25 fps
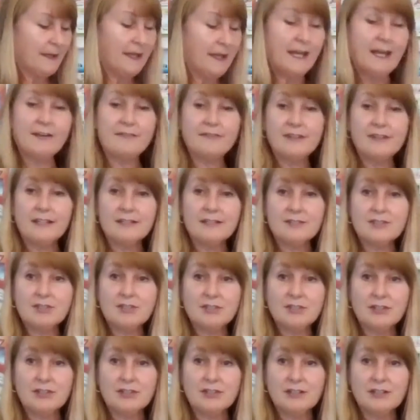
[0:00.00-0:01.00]
Have less
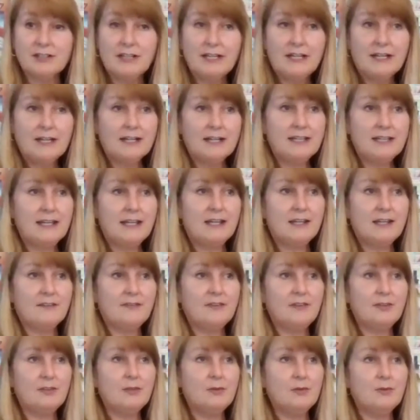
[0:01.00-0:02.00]
sugar. Again, if
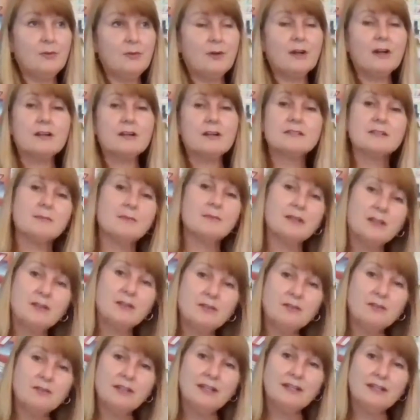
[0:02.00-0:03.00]
you are somebody
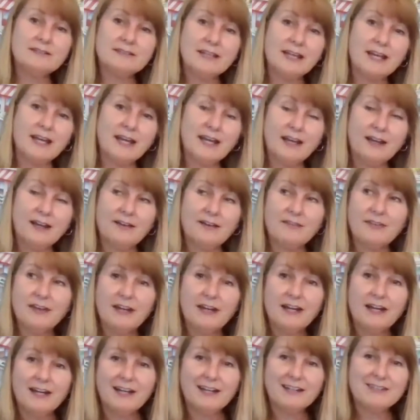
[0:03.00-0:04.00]
who needs to have
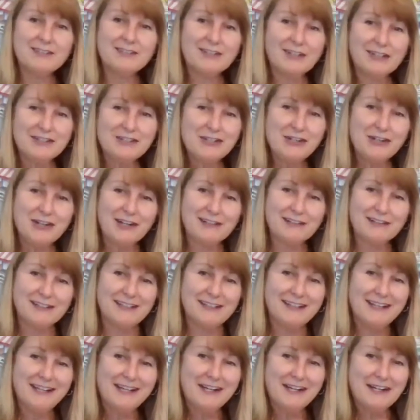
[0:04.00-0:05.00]
uh, dark
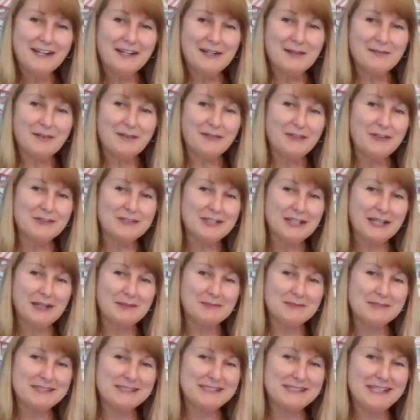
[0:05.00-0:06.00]
chocolate um, a few
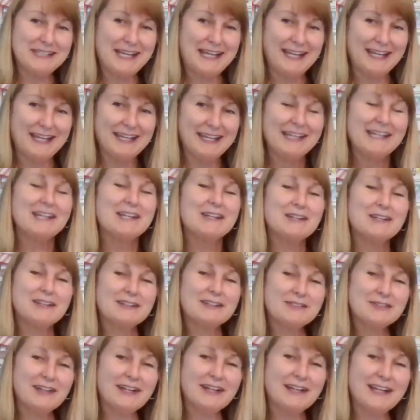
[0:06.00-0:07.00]
times a day,
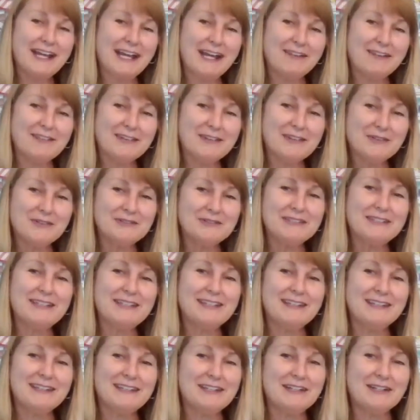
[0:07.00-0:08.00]
try to have it
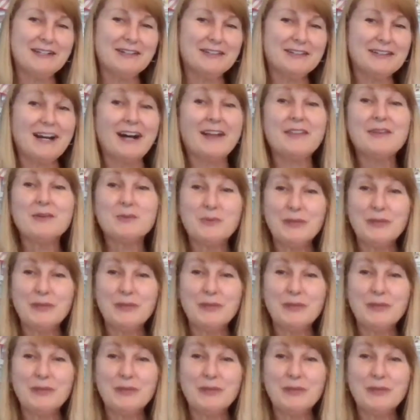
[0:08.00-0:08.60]
only you know on the